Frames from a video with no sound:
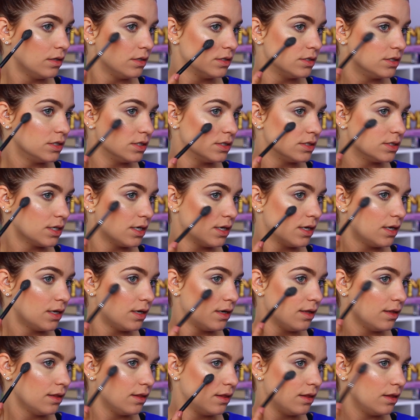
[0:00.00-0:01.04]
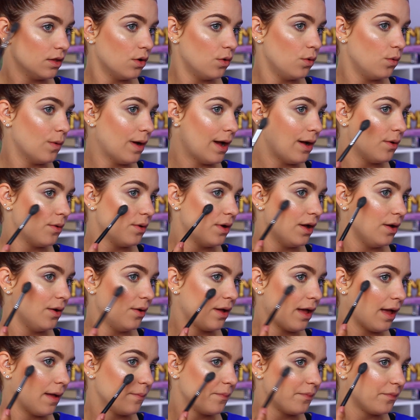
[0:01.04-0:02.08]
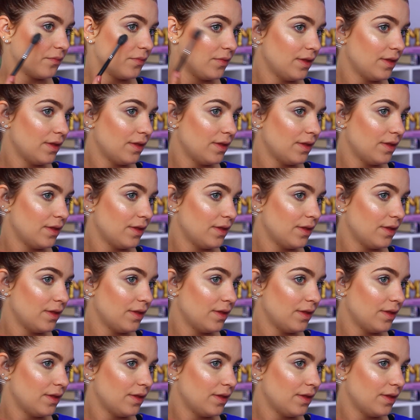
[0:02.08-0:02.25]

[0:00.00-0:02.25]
just on, oh wow, okay.